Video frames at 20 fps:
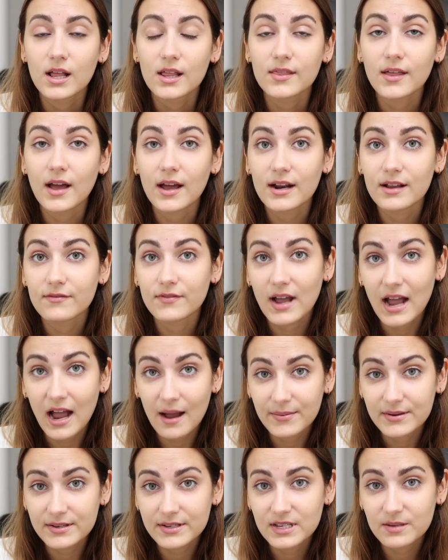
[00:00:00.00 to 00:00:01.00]
that if it
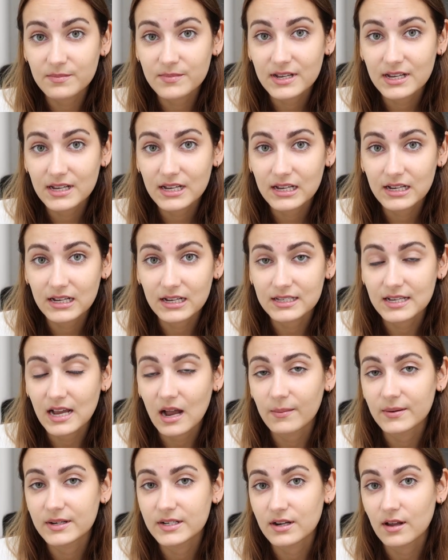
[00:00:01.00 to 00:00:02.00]
happened to me, it's
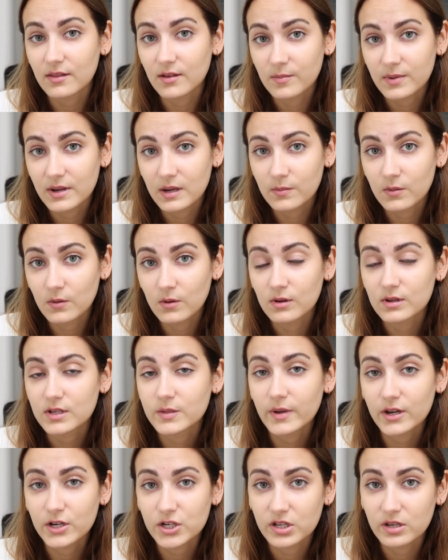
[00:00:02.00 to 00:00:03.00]
happening to other people,
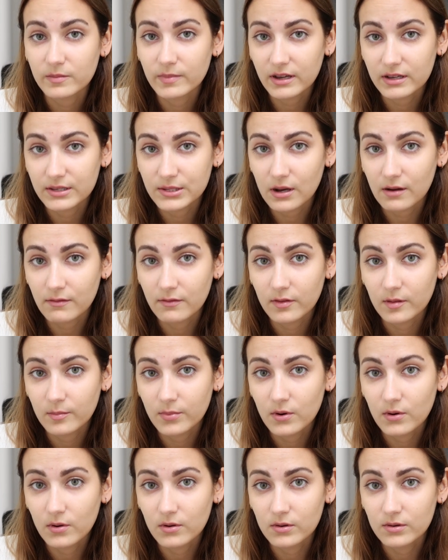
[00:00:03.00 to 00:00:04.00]
especially based off of the
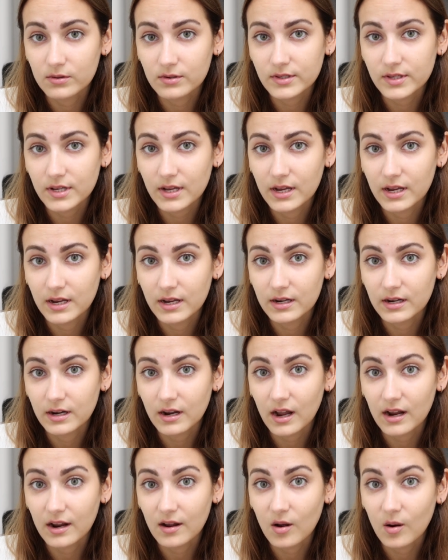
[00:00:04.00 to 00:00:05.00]
polls, and
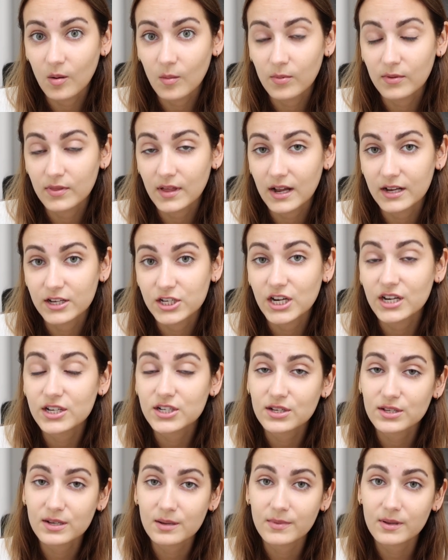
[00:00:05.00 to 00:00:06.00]
I hope that
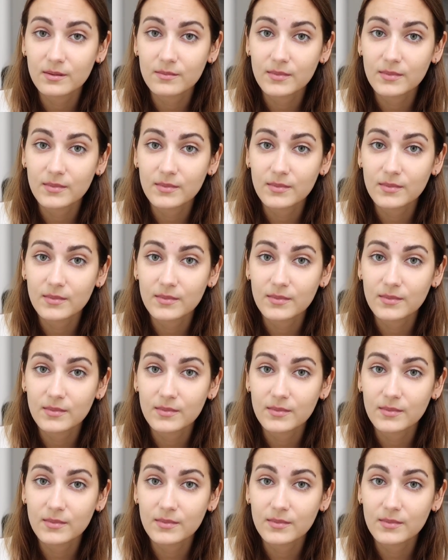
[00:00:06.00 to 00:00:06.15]
changes can be